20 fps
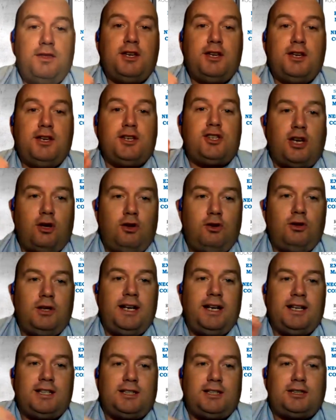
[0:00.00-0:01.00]
The sole
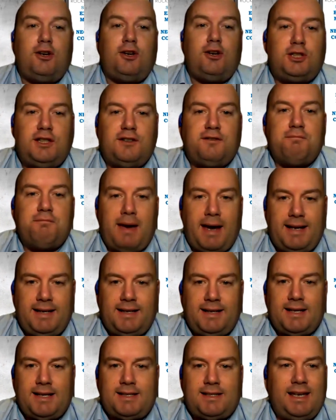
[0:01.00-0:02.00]
and exclusive
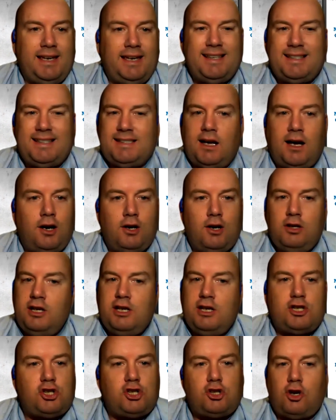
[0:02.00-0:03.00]
mandate is the
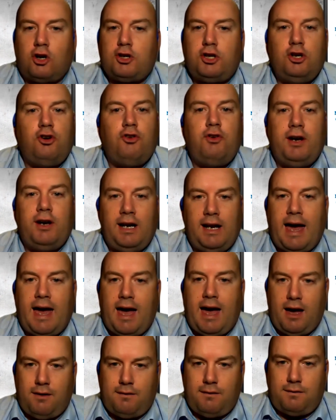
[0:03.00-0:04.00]
only stock you really
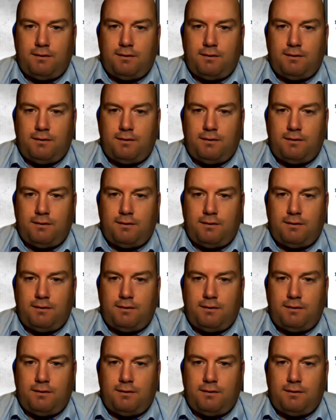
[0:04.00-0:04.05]
have.